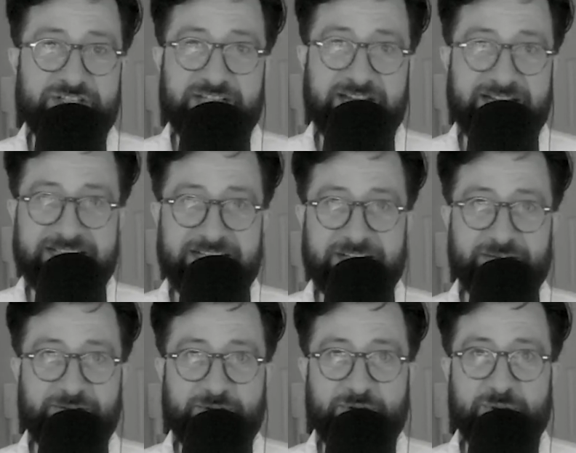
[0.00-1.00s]
Can I take your
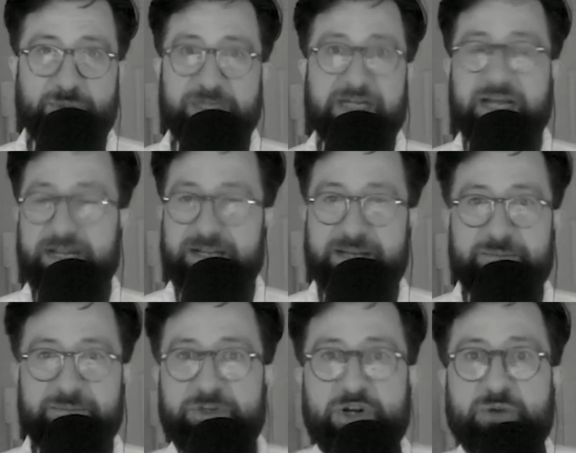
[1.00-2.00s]
photo? And
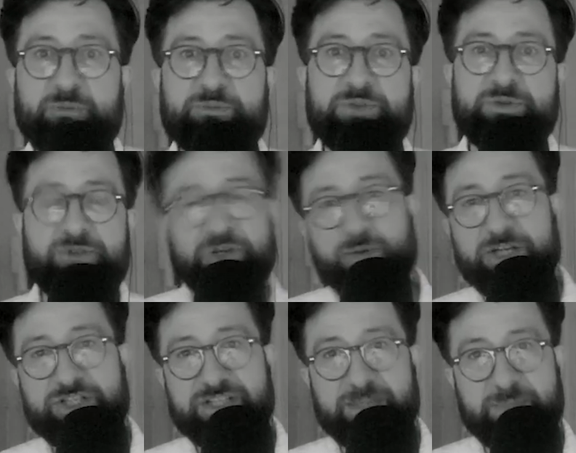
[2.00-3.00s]
then the
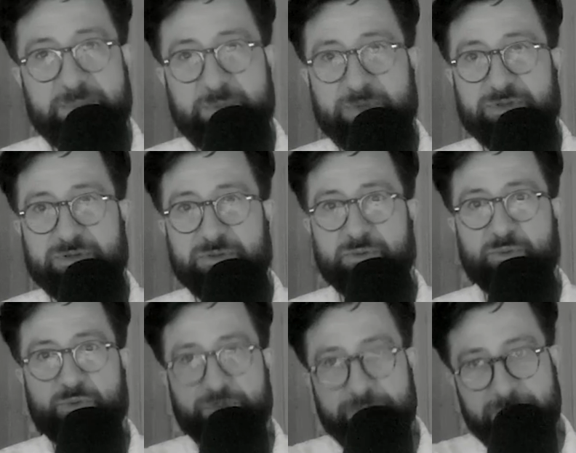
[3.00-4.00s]
question that people
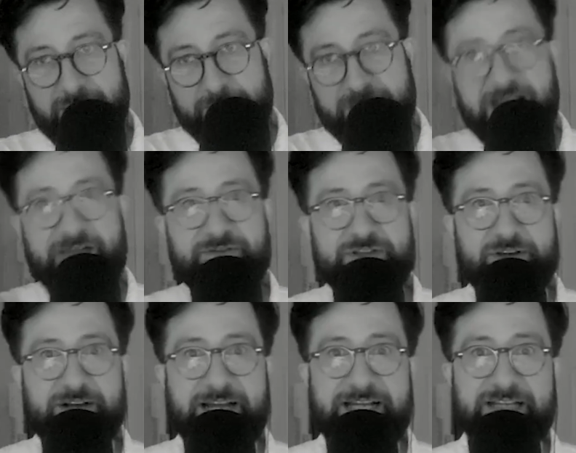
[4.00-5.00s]
would maybe have in their
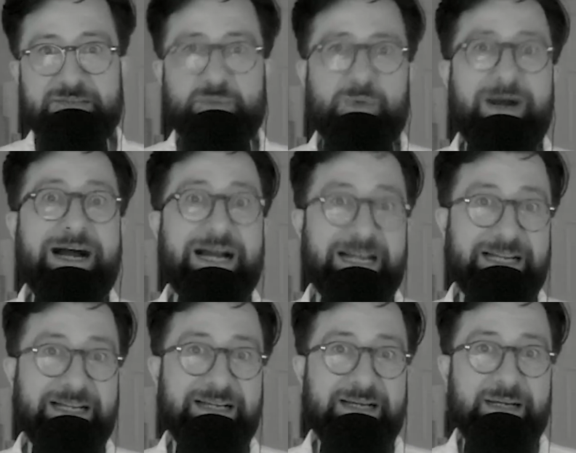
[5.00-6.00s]
head is why,
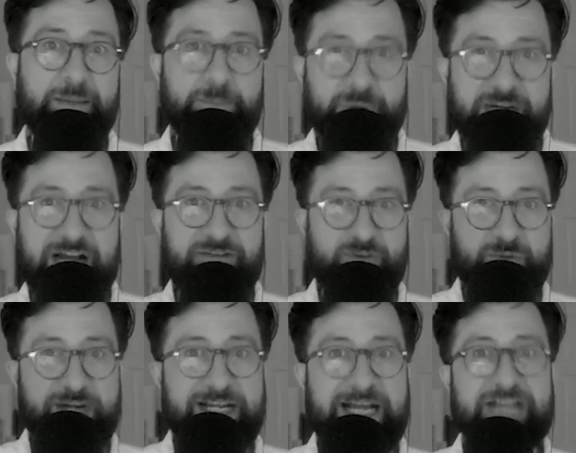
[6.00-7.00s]
but I've
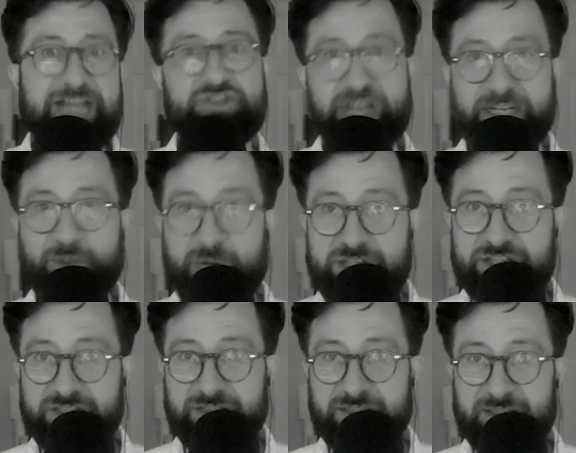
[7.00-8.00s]
already answered that
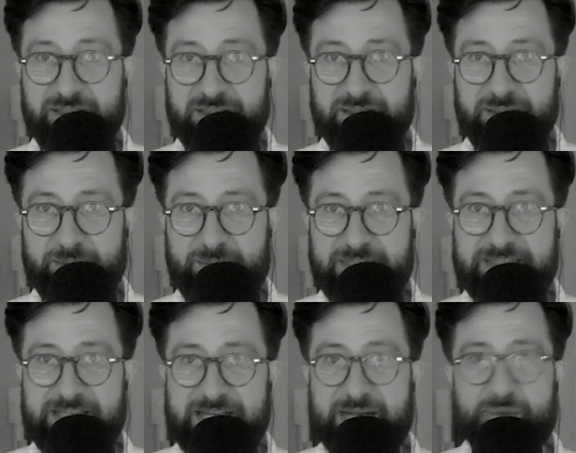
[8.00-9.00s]
question by
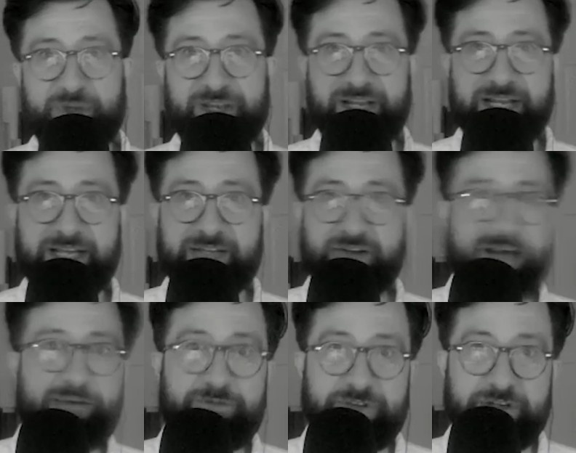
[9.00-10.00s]
saying I really like your
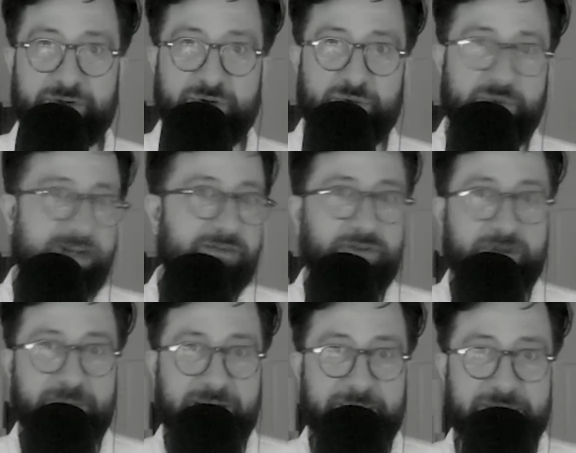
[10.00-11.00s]
outfit or whatever it
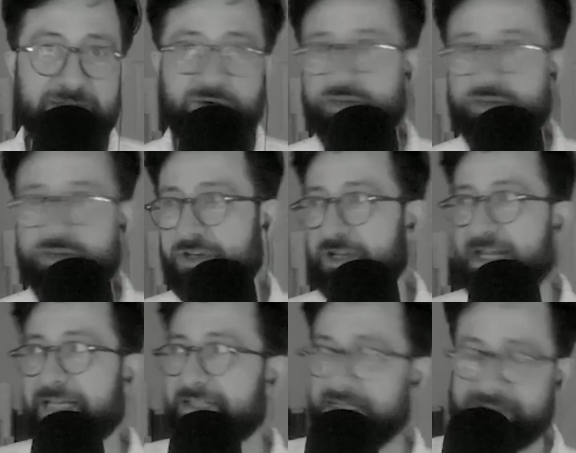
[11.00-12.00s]
might be, or the
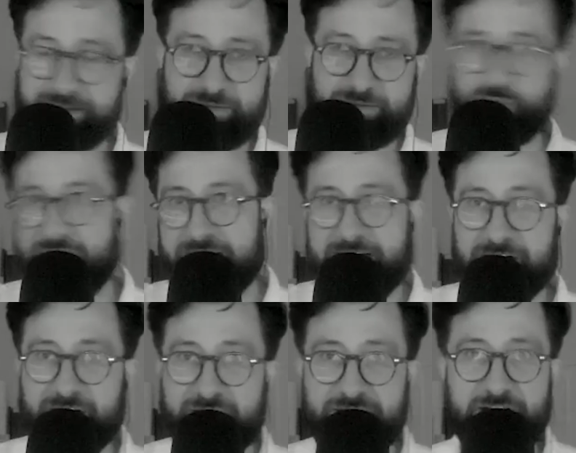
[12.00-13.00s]
light that's right here.